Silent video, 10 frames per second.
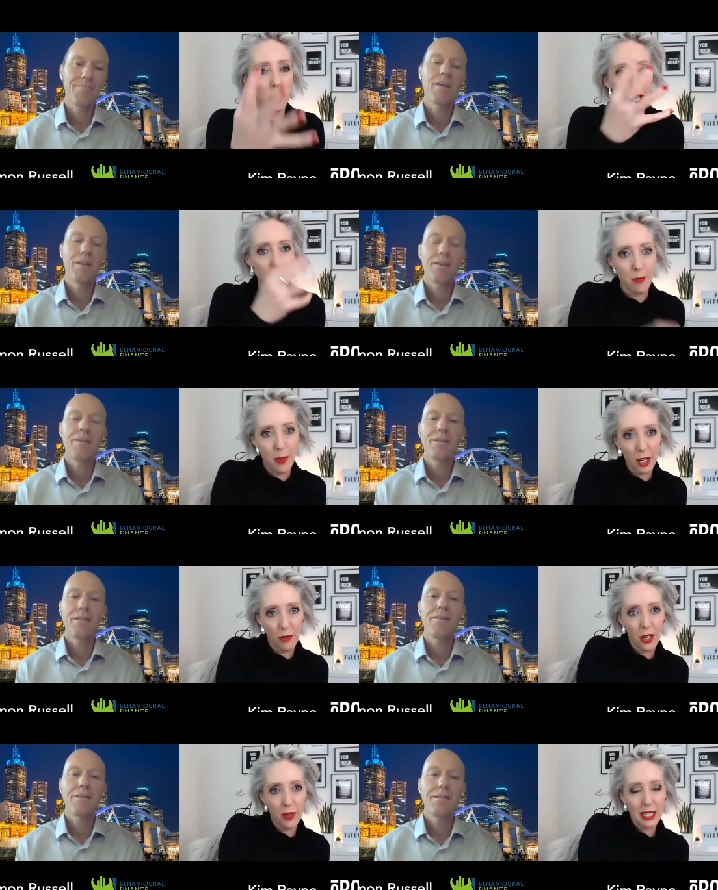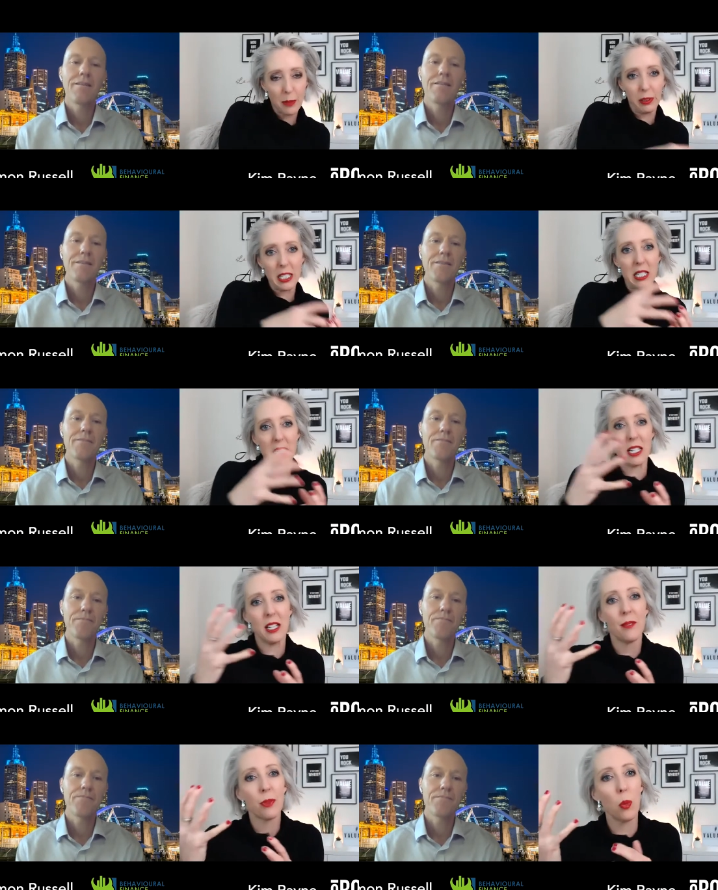Speaker 1: So we get the benefit of the
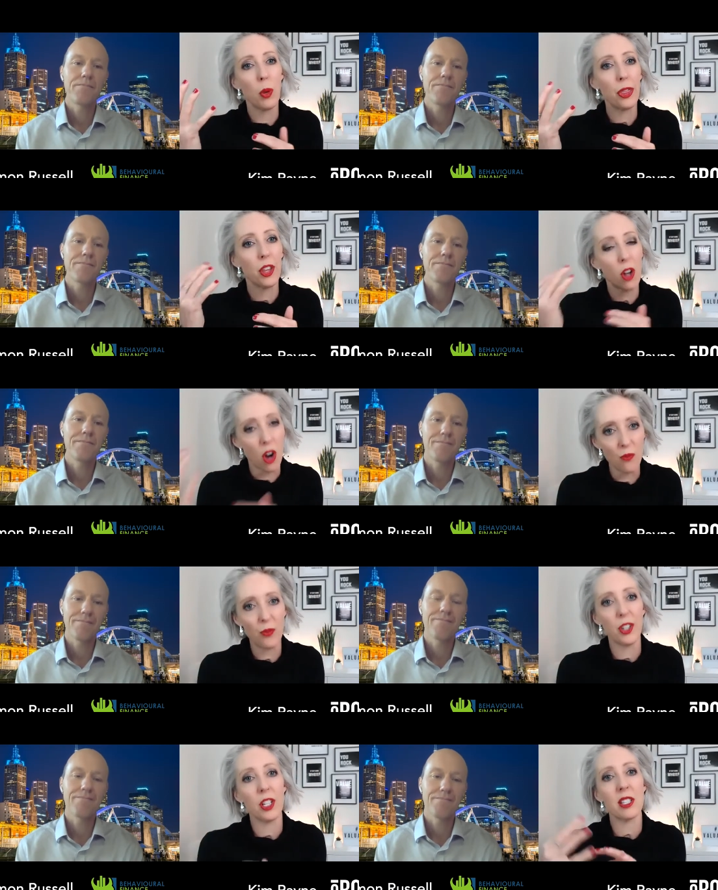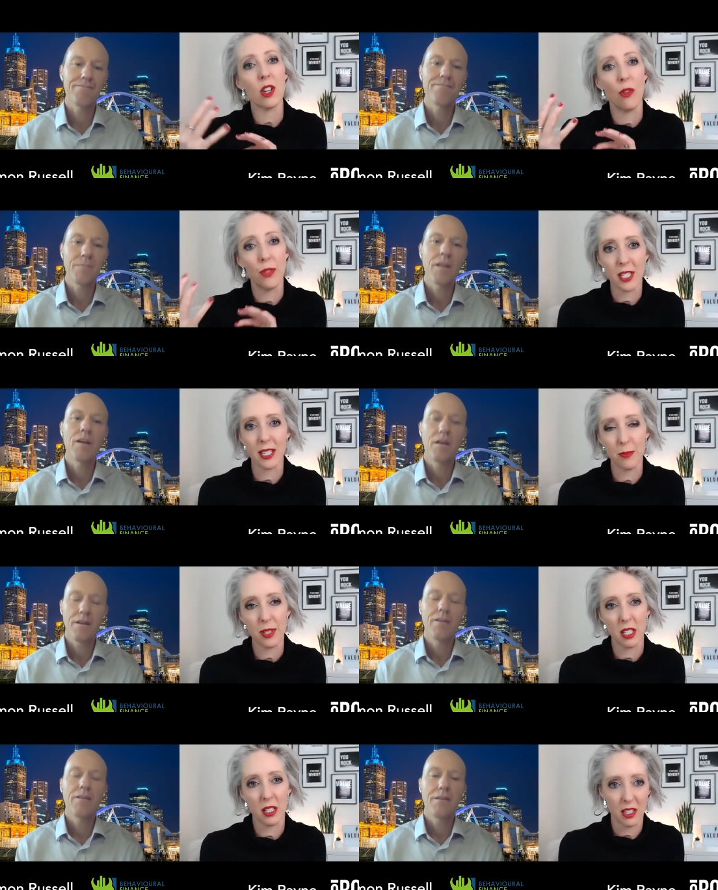simplicity with the confidence of the
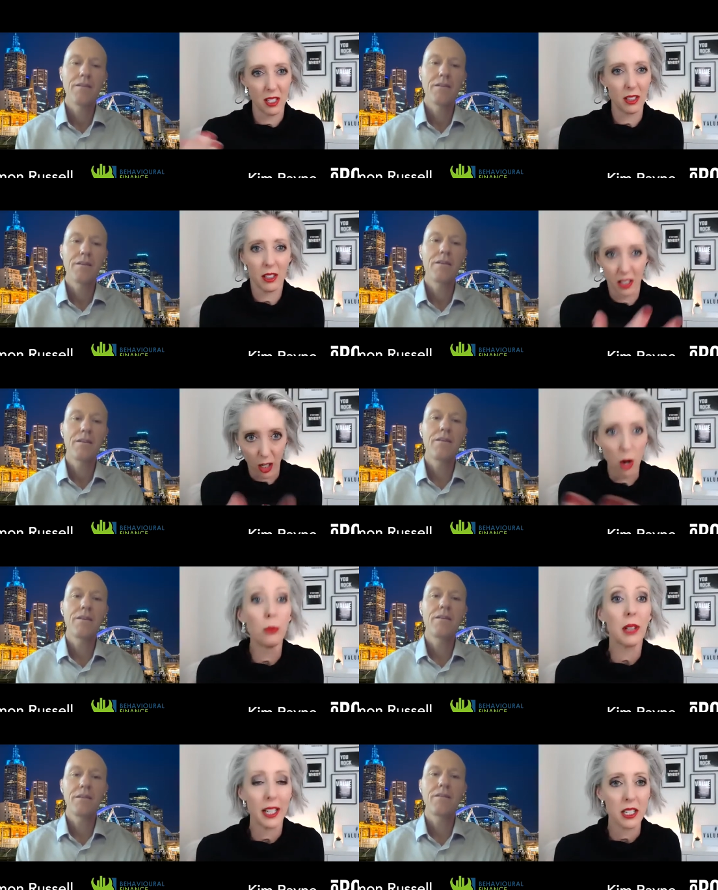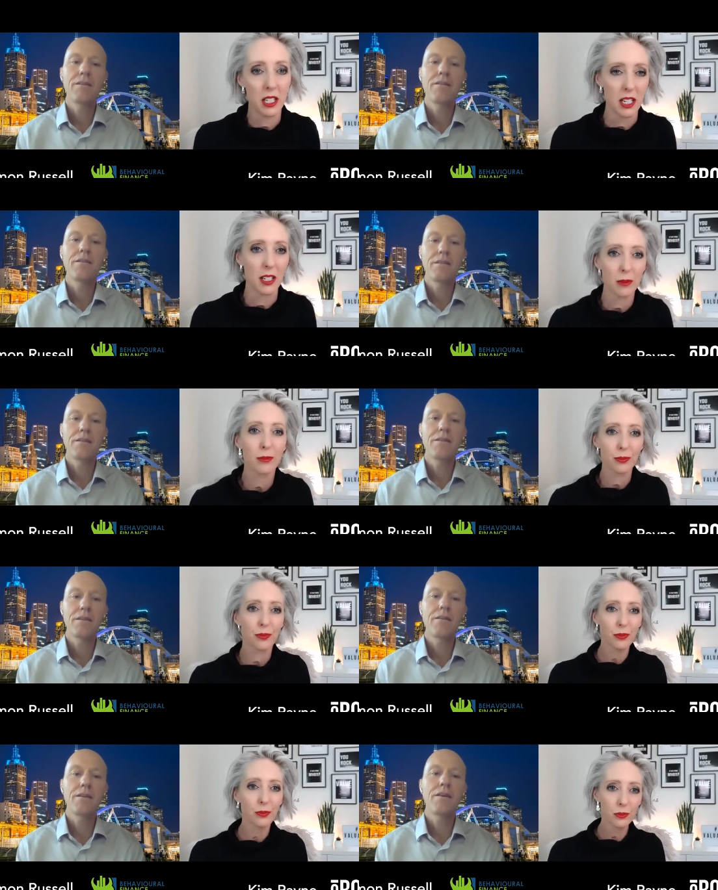substance and the complexity.
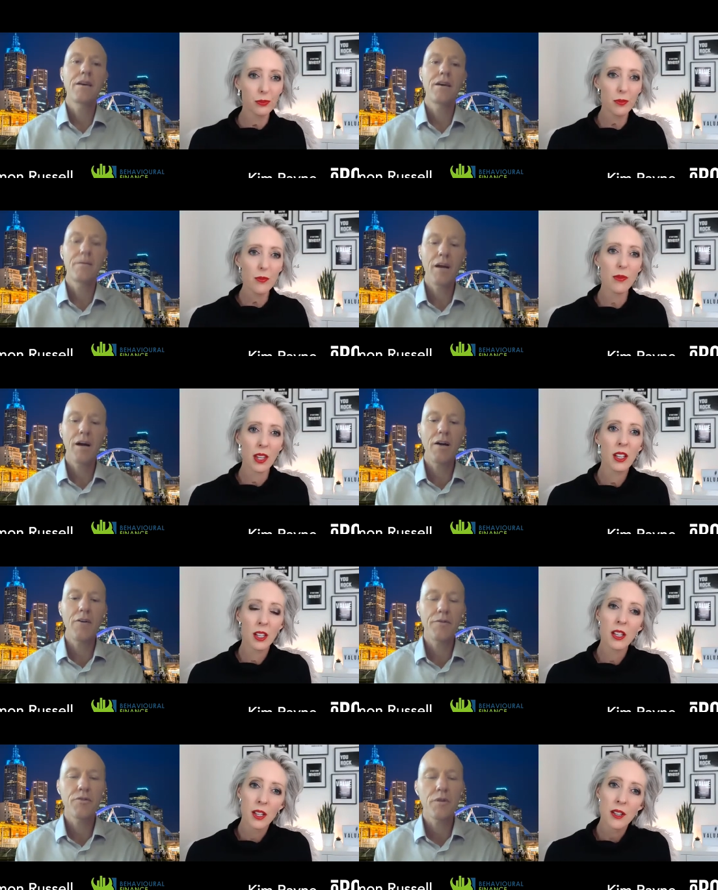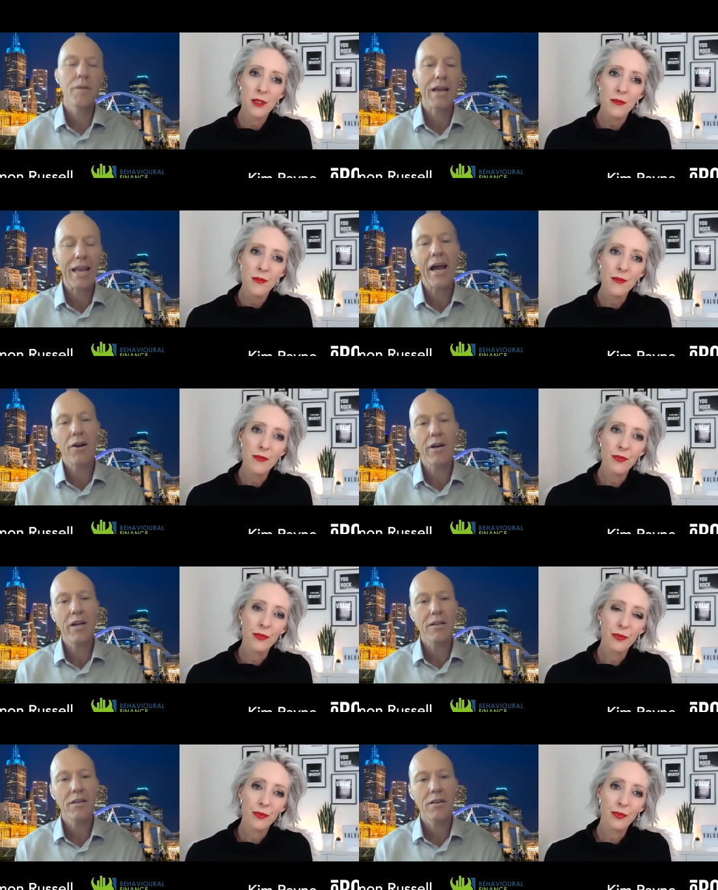
Speaker 2: Yeah, I mean, I often talk about
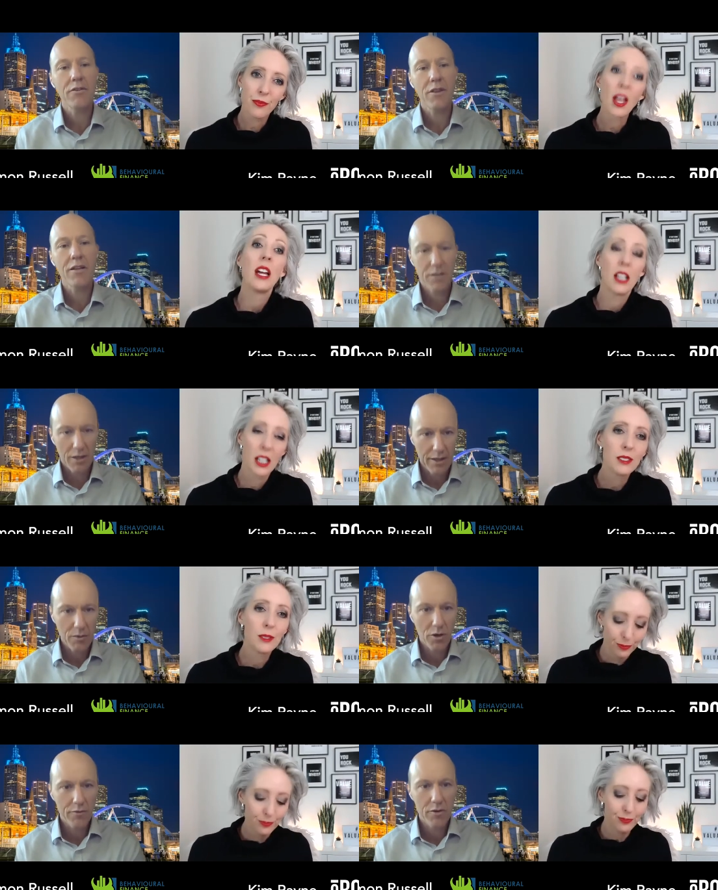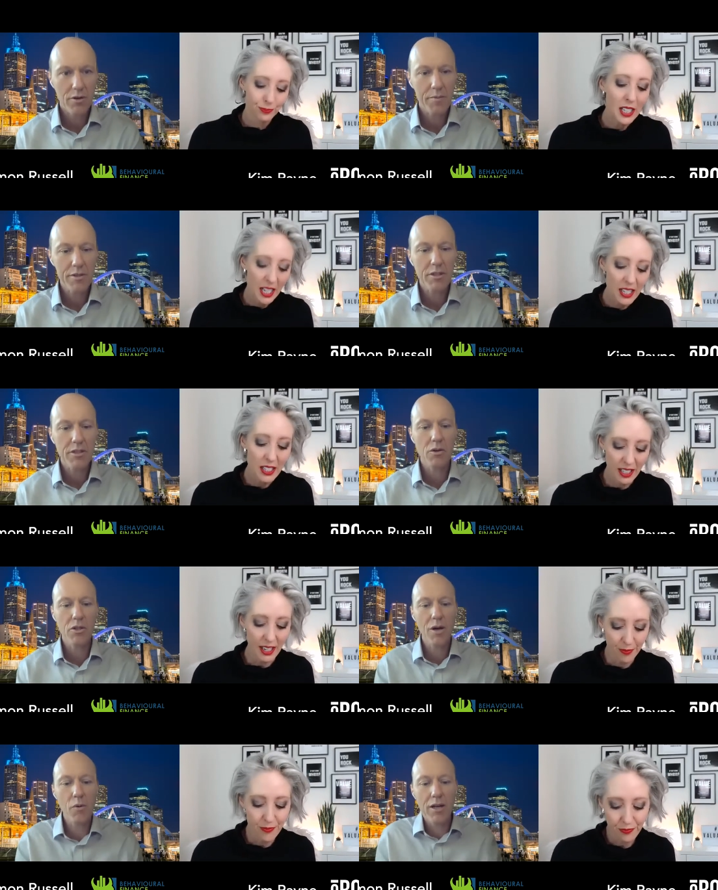layering. So that's I think what you've described as so.
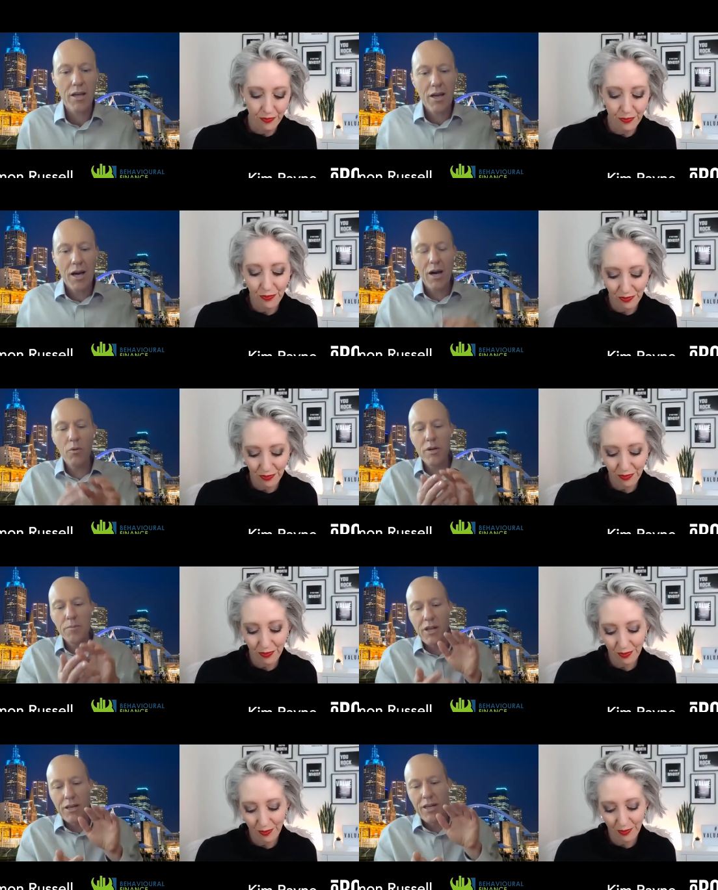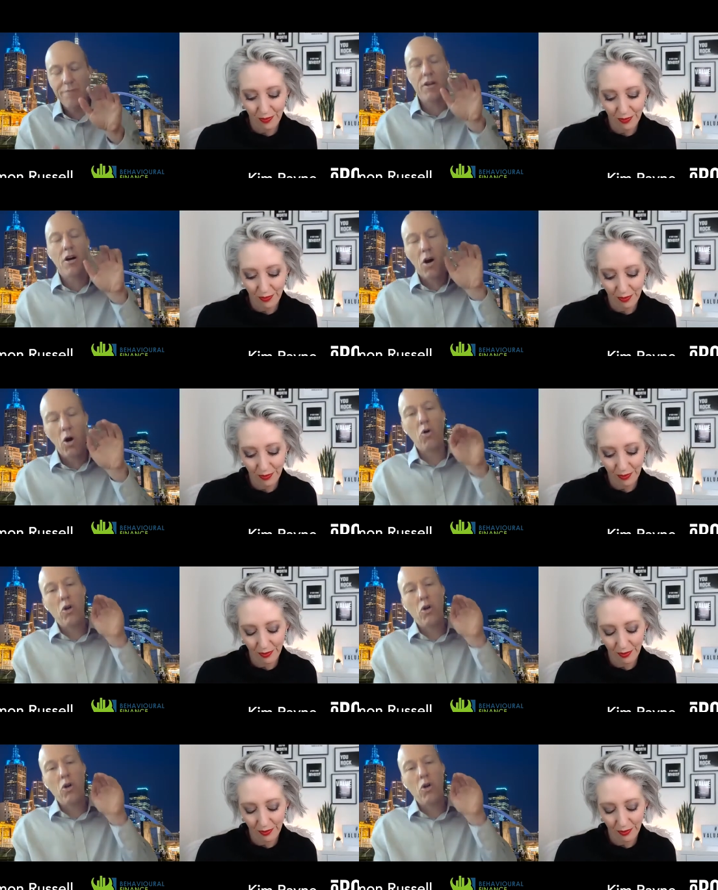So yeah. I want to I want to deliver a whole